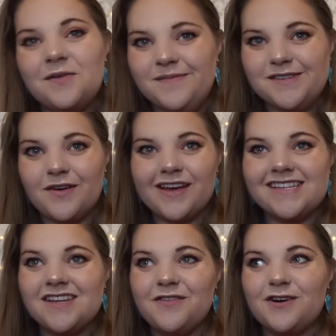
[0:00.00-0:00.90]
So I
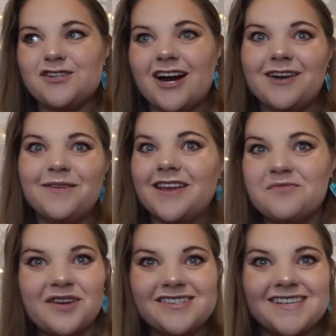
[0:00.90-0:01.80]
guess if you're trying to be like a
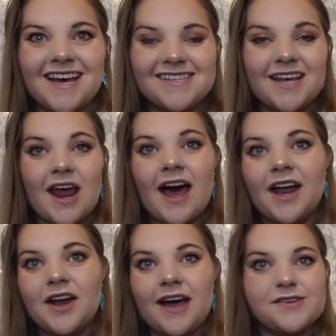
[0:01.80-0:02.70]
princess and
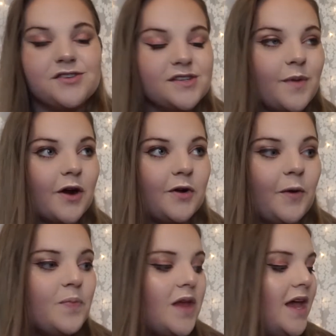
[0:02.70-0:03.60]
add extra
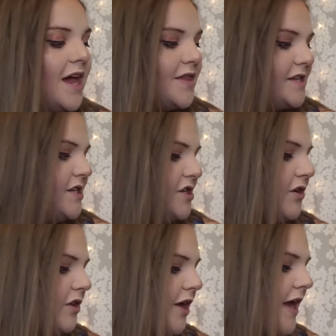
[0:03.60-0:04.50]
sparkle, this is
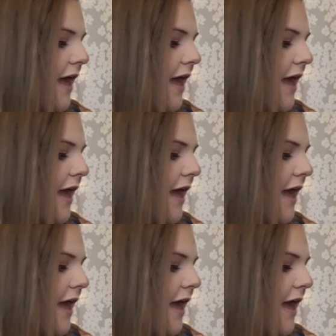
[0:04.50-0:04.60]
your look.